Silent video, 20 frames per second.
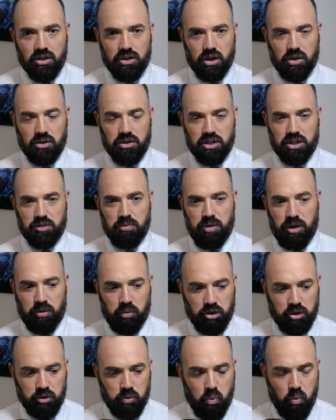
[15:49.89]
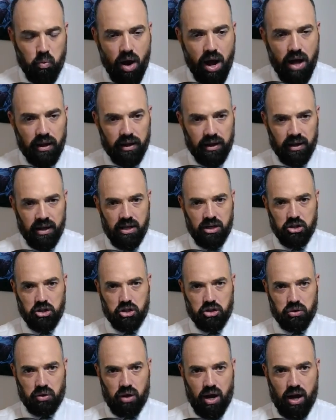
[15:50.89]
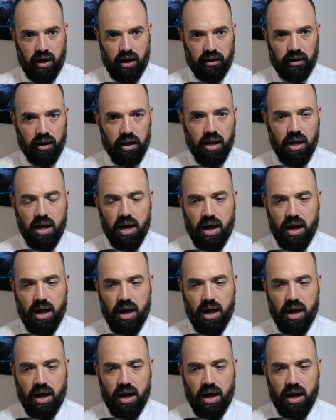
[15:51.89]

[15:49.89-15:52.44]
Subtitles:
Joseph Smith was well in his stride.